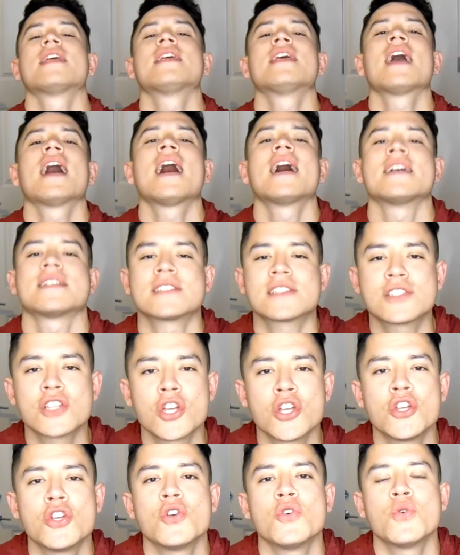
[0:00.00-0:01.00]
Yes,
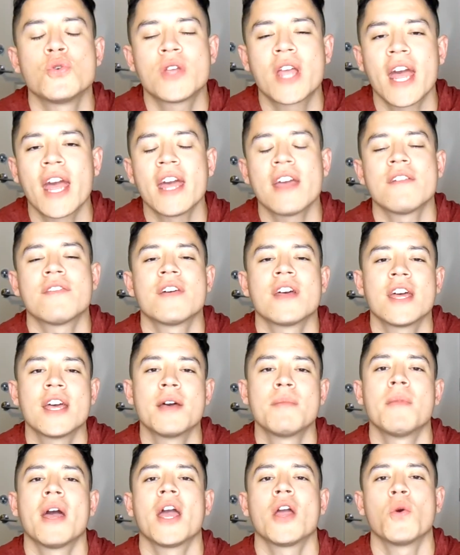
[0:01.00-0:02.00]
you gave
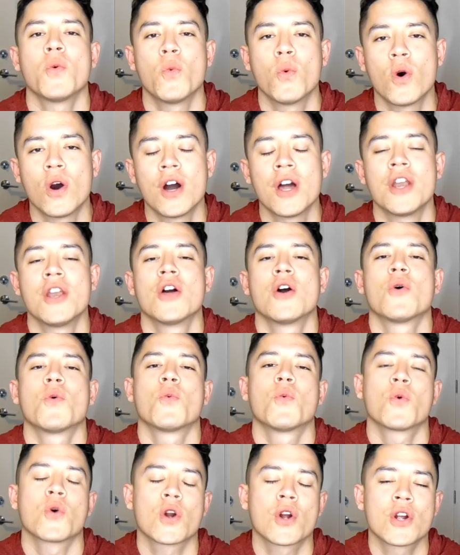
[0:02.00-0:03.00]
him a
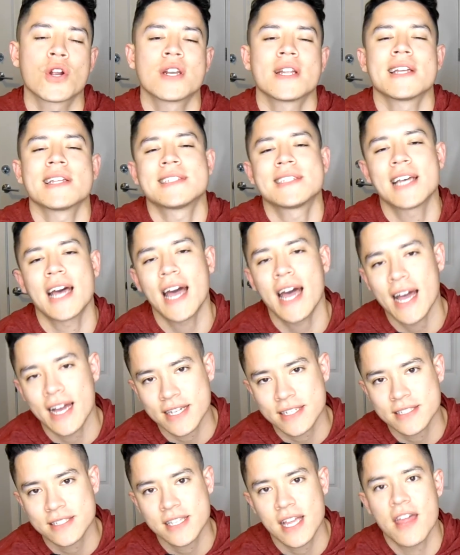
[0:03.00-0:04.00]
1-word
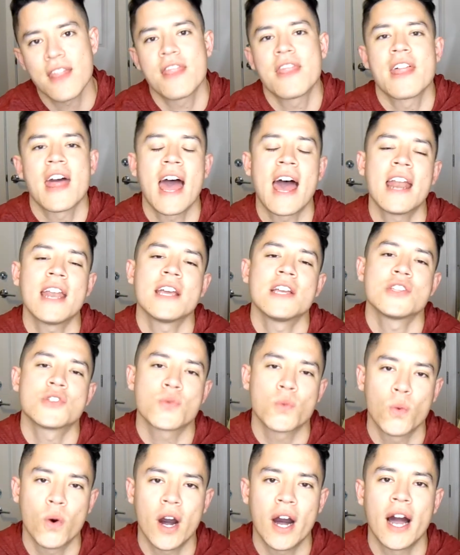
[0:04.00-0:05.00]
text. That is
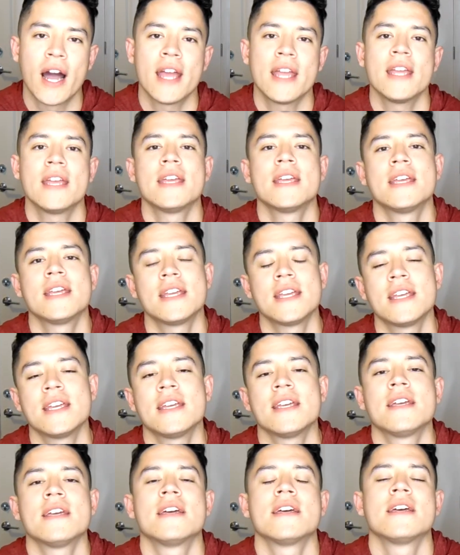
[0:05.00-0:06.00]
why
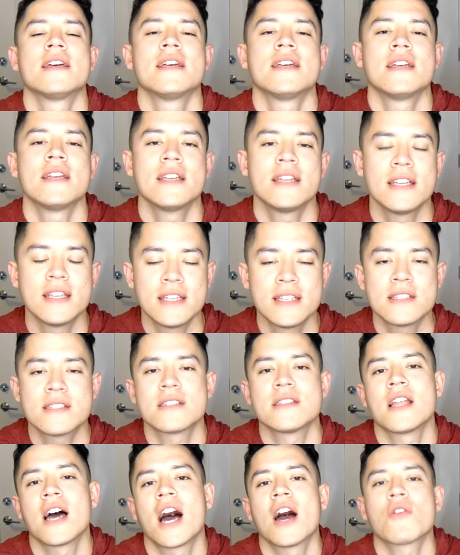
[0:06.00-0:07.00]
he
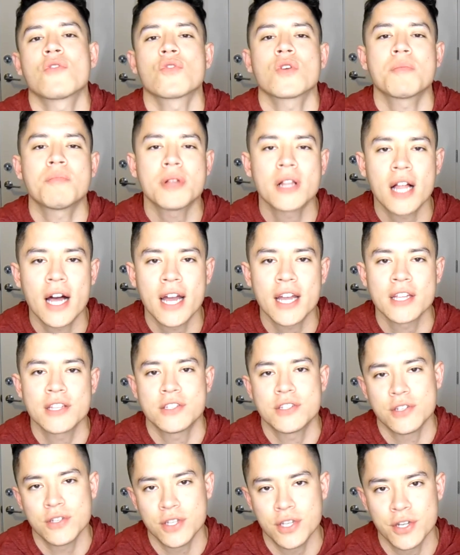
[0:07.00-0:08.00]
is not replying
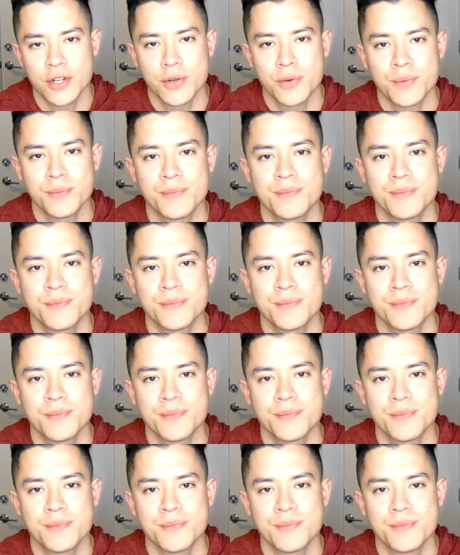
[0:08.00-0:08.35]
to you.